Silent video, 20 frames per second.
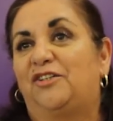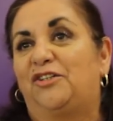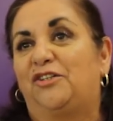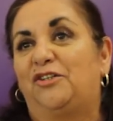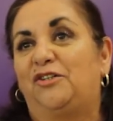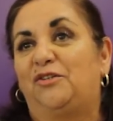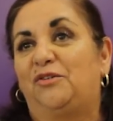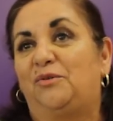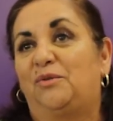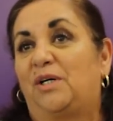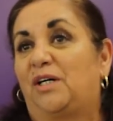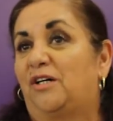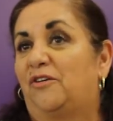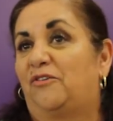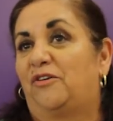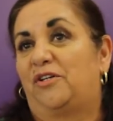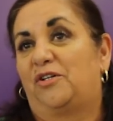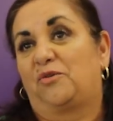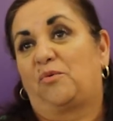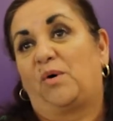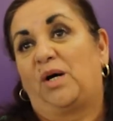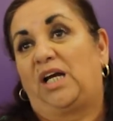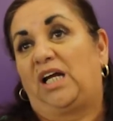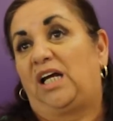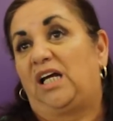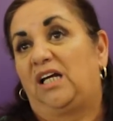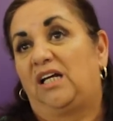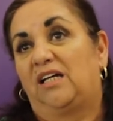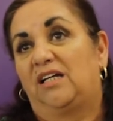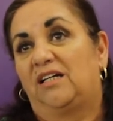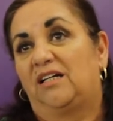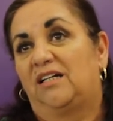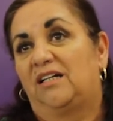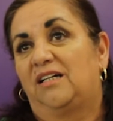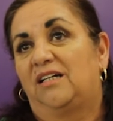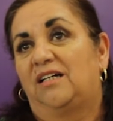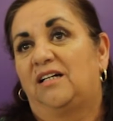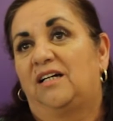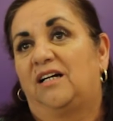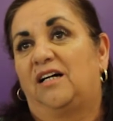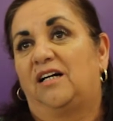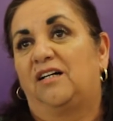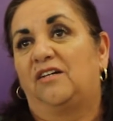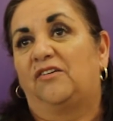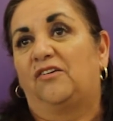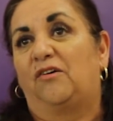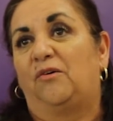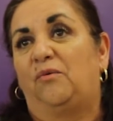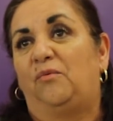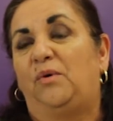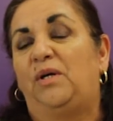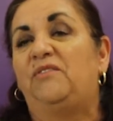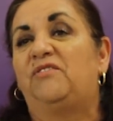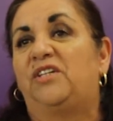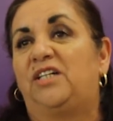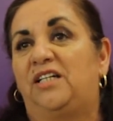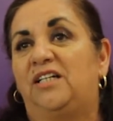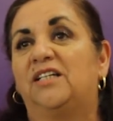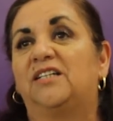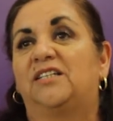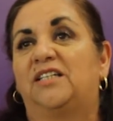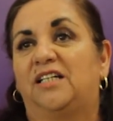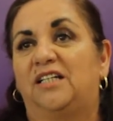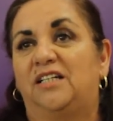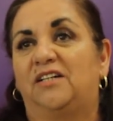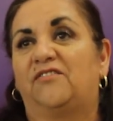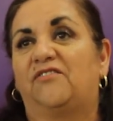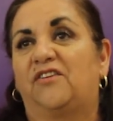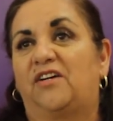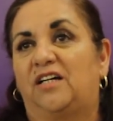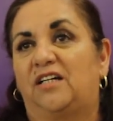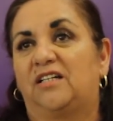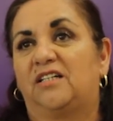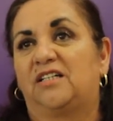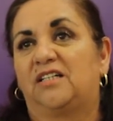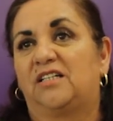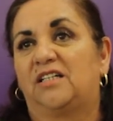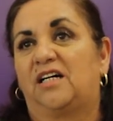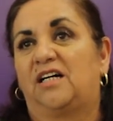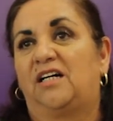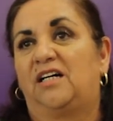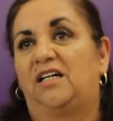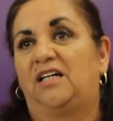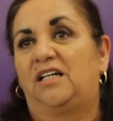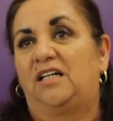to 120. Uh, so we've seen a significant uh,